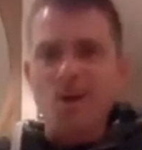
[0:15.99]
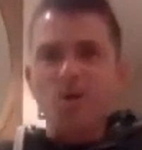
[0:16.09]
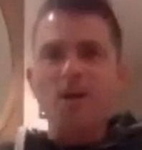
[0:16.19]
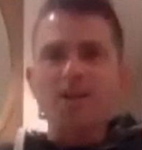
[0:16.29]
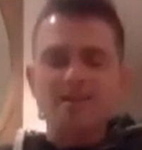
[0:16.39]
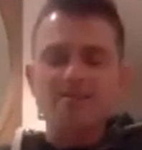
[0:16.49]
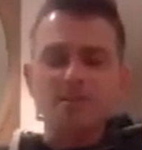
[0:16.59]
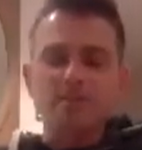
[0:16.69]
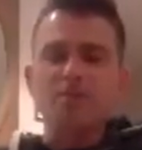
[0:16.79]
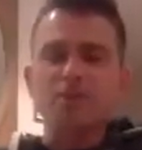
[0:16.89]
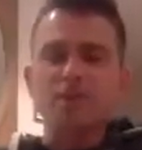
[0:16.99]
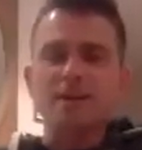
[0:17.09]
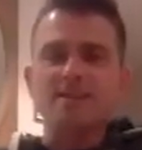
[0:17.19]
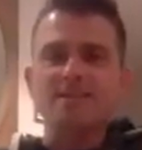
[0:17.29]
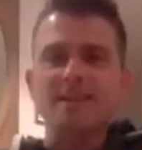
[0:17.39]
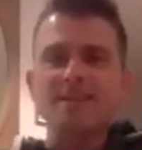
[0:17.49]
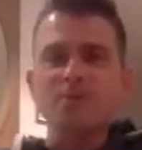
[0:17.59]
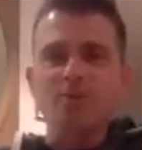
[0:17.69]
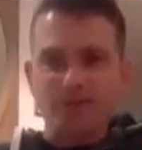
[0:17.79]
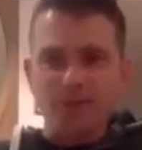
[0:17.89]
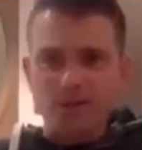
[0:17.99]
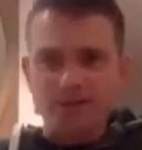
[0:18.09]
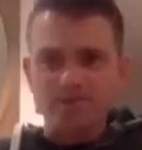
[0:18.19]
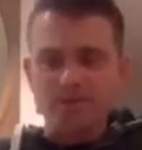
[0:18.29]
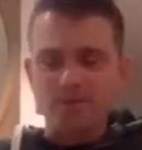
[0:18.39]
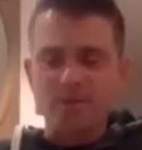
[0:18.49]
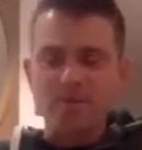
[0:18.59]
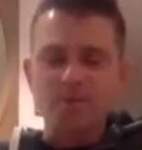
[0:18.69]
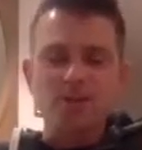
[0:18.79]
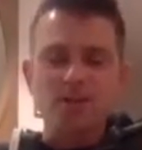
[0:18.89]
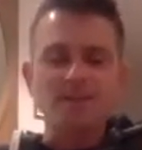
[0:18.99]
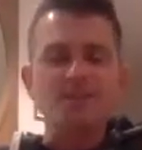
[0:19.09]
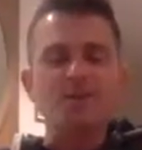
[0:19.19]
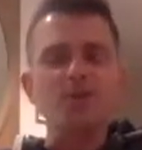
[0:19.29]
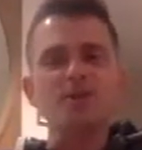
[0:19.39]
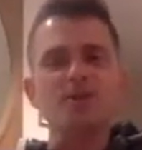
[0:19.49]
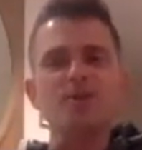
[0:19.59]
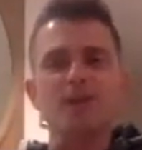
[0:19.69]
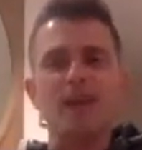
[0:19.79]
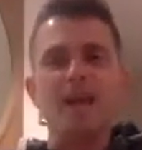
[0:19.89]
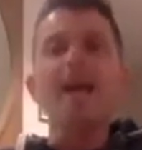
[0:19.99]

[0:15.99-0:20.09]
Welcome to people joining us in Norfolk. Welcome to people joining us across the UK